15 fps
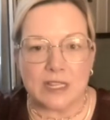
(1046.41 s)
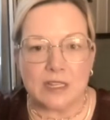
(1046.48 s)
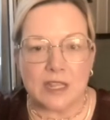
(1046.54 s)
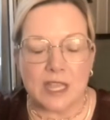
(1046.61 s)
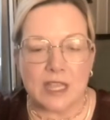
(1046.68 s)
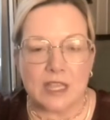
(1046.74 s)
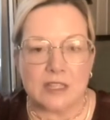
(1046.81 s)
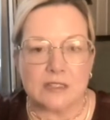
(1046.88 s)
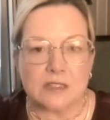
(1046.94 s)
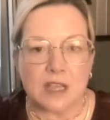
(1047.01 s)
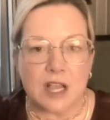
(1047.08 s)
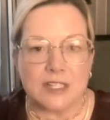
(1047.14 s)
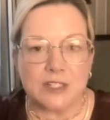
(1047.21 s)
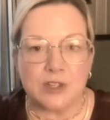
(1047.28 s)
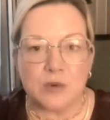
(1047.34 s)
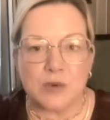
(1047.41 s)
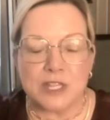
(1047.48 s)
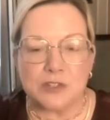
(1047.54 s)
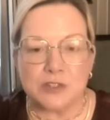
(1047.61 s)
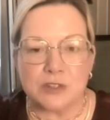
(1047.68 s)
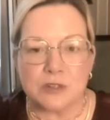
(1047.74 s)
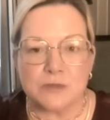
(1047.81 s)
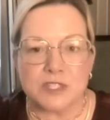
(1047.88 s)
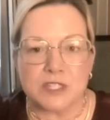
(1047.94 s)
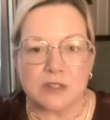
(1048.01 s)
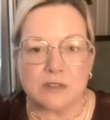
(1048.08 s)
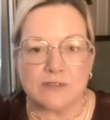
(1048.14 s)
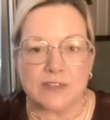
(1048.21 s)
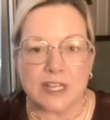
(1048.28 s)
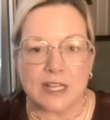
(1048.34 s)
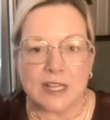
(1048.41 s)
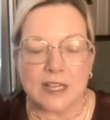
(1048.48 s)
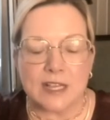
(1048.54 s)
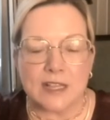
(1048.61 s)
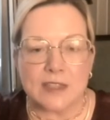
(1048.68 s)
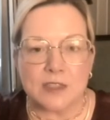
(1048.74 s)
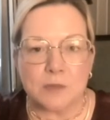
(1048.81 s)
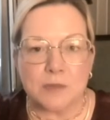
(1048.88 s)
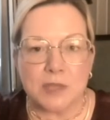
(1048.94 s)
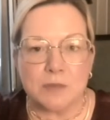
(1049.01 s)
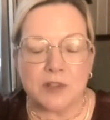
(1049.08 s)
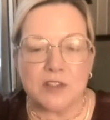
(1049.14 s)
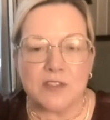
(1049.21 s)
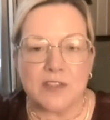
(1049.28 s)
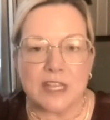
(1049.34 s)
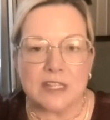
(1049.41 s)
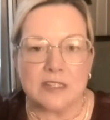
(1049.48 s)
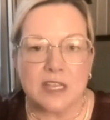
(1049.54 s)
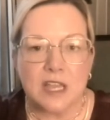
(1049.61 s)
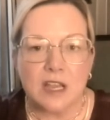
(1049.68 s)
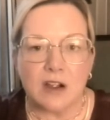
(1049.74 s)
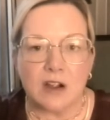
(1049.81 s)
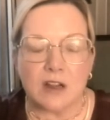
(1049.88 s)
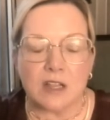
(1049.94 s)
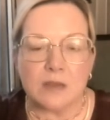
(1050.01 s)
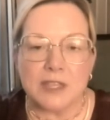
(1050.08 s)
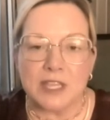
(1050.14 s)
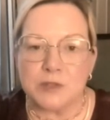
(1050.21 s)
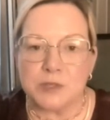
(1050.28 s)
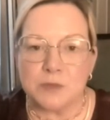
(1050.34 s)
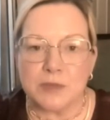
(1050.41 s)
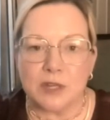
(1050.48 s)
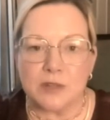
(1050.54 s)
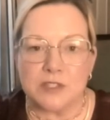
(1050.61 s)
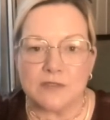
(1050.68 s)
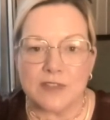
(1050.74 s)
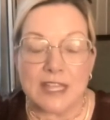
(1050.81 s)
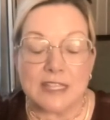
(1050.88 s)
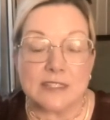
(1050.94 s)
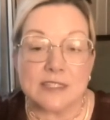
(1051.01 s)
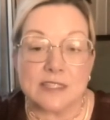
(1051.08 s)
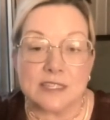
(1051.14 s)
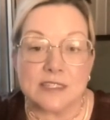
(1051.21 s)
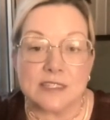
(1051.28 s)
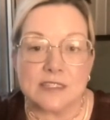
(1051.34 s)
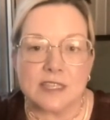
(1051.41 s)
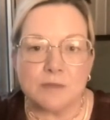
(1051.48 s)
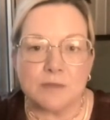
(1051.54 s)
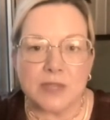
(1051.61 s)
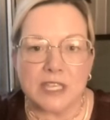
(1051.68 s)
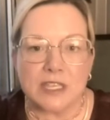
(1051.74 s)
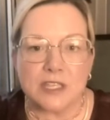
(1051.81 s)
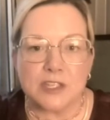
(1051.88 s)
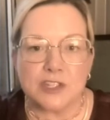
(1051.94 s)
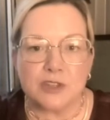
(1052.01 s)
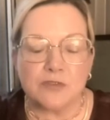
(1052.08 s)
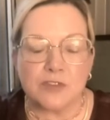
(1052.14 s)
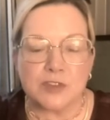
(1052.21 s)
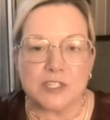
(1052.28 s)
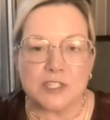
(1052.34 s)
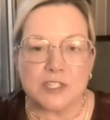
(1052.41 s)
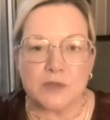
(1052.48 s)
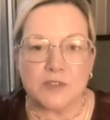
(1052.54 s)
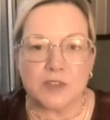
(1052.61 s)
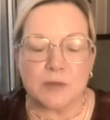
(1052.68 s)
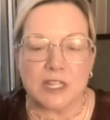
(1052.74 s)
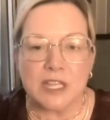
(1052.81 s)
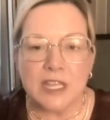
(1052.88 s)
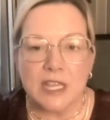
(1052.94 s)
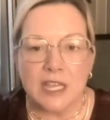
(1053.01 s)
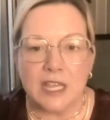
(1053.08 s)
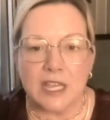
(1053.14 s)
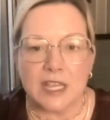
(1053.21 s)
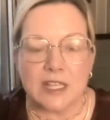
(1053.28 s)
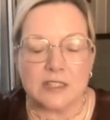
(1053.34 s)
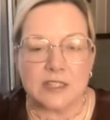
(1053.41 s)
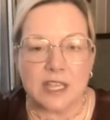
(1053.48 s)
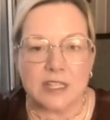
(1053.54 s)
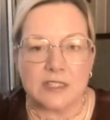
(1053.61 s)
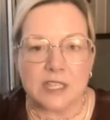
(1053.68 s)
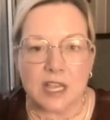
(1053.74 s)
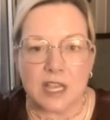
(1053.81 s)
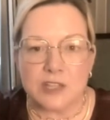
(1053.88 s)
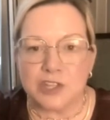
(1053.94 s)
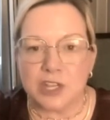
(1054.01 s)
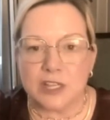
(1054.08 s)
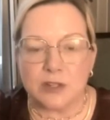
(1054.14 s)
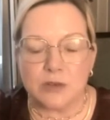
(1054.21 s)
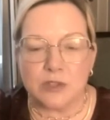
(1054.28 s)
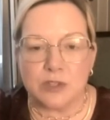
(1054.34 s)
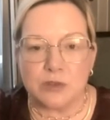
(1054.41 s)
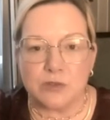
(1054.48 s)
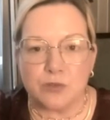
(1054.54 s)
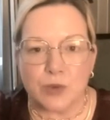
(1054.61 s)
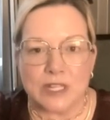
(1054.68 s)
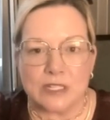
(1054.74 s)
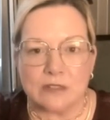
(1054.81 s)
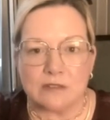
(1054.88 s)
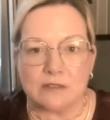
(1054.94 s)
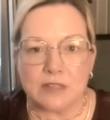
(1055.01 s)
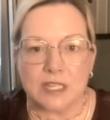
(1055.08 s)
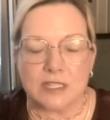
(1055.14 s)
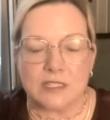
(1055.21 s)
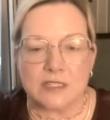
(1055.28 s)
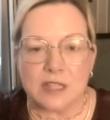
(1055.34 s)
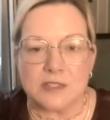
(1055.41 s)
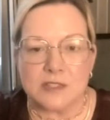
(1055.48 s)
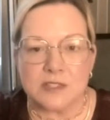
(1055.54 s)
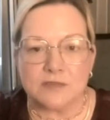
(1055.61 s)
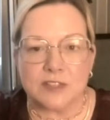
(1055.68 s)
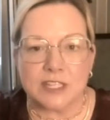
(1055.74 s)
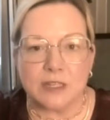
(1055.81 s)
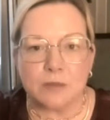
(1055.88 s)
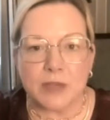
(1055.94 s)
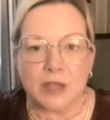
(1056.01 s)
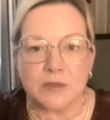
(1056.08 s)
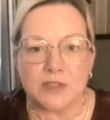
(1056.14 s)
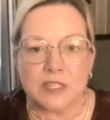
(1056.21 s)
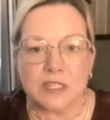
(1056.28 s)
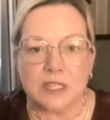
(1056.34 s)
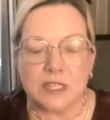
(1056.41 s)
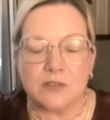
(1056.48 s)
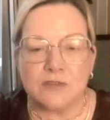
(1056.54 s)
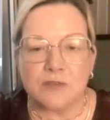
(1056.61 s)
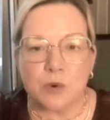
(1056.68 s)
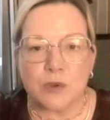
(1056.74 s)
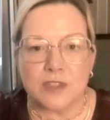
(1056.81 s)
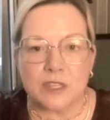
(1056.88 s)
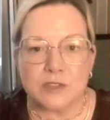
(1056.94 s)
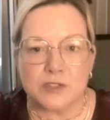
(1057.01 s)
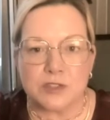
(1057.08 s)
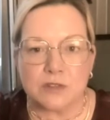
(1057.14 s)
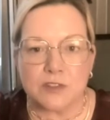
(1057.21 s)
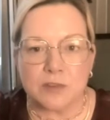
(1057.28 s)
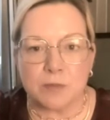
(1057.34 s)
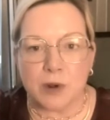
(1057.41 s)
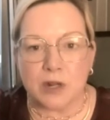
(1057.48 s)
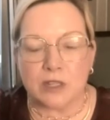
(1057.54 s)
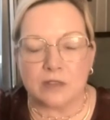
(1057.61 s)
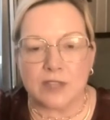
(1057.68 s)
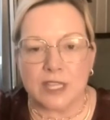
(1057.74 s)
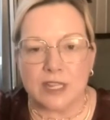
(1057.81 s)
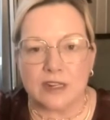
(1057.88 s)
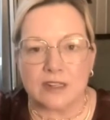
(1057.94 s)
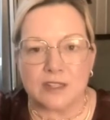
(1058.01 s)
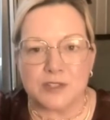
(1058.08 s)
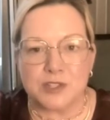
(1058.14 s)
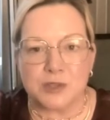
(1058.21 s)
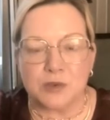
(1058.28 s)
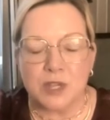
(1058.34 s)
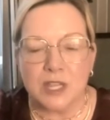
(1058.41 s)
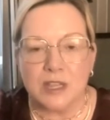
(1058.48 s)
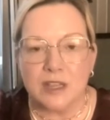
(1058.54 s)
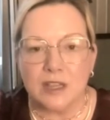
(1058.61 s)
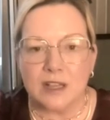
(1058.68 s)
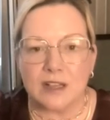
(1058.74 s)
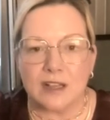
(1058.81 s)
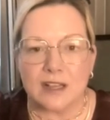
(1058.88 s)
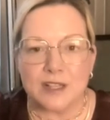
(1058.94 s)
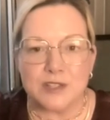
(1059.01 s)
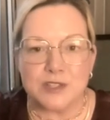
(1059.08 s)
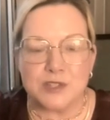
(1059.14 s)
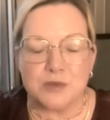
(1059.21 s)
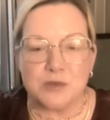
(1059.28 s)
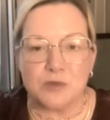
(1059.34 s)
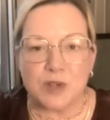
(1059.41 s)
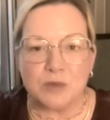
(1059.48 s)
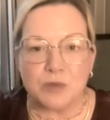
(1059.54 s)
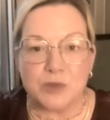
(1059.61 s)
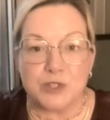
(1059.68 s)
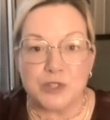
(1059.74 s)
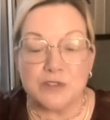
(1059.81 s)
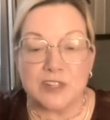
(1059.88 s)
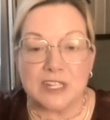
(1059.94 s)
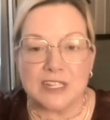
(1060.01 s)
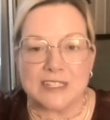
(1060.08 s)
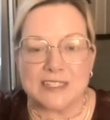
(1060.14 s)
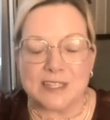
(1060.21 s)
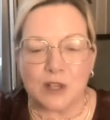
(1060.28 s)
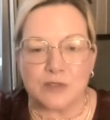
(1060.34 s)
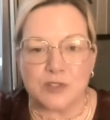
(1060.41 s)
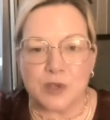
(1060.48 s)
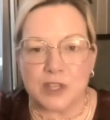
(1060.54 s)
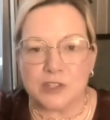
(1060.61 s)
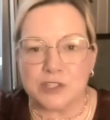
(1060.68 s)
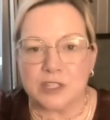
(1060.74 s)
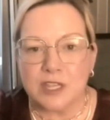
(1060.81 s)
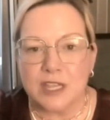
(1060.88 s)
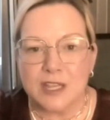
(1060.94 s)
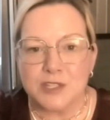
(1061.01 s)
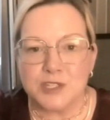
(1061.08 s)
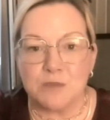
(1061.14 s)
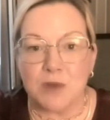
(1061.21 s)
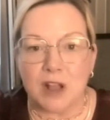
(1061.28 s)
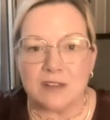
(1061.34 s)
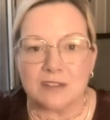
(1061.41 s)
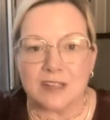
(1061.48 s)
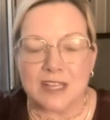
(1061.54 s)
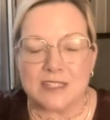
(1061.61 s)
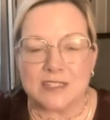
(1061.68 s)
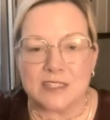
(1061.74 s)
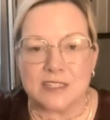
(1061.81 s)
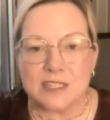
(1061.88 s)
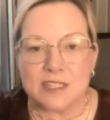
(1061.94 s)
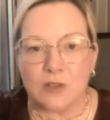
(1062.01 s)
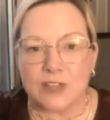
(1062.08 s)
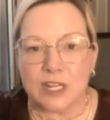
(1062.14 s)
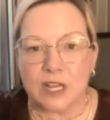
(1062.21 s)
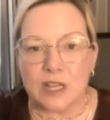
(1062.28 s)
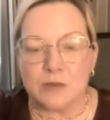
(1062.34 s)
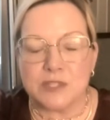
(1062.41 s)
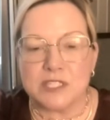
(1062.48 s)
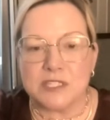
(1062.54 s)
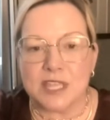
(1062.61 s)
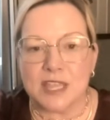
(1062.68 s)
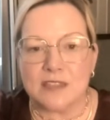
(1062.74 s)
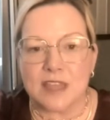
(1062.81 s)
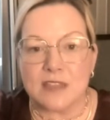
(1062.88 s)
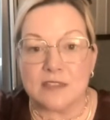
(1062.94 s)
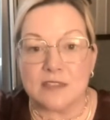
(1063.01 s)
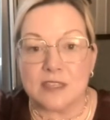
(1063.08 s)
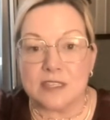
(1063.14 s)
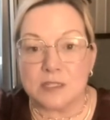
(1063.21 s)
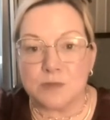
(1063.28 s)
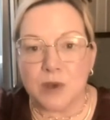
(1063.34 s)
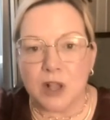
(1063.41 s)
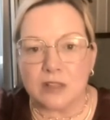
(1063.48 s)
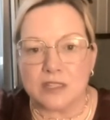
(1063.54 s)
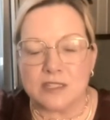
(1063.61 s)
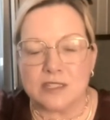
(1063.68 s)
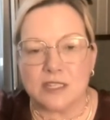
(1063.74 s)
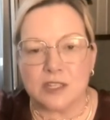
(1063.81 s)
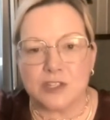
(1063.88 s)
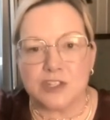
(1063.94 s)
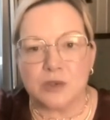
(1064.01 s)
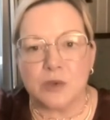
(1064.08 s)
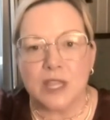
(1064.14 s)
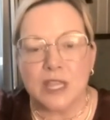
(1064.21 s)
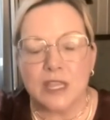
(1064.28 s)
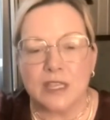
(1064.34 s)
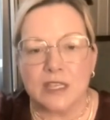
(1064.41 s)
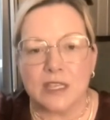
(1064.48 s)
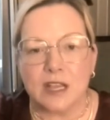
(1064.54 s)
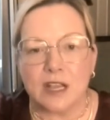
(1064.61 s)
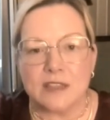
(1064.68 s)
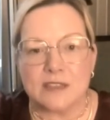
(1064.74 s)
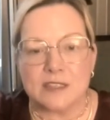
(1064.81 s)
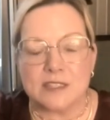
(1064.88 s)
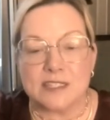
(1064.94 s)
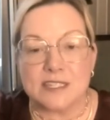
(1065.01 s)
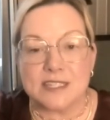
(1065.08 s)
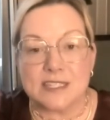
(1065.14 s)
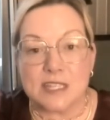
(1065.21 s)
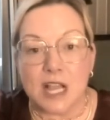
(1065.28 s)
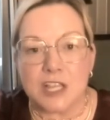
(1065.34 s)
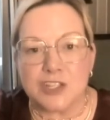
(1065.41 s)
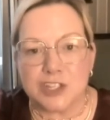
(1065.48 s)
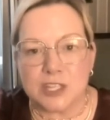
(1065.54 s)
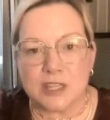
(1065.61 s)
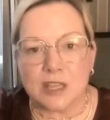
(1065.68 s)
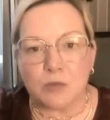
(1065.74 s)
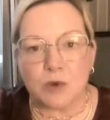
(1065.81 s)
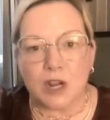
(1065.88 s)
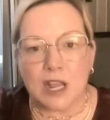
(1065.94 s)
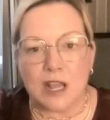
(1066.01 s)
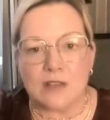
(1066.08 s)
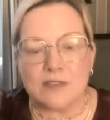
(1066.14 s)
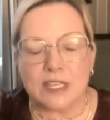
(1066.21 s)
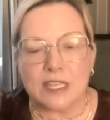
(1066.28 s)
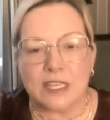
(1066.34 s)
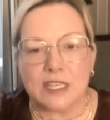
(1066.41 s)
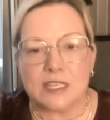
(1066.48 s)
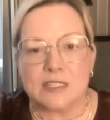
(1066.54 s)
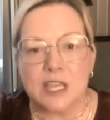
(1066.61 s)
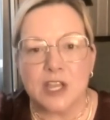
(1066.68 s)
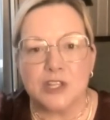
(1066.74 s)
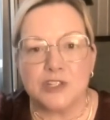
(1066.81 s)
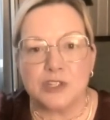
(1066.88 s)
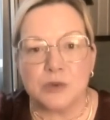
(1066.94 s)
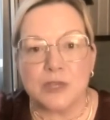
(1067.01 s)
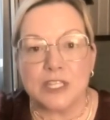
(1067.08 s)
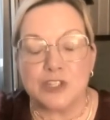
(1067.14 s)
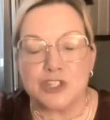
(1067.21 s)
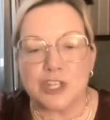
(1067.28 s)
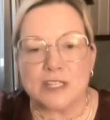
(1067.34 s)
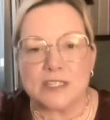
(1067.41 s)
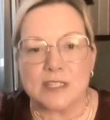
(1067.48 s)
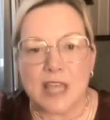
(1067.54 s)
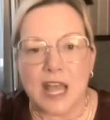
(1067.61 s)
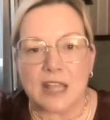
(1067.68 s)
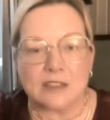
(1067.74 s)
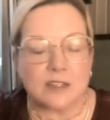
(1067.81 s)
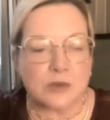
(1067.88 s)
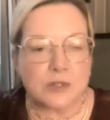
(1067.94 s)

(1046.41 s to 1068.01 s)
And and I know in terms of uh, the people that are coming out to Pierre's events, this is a big issue for some of them. And and and Tasha, I know you've written extensively about the need for the Conservative Party of Canada to uh, to rejuvenate itself, to actually to modernize itself. And I would say that this policy issue, uh, this discussion that we're having, is doing just that.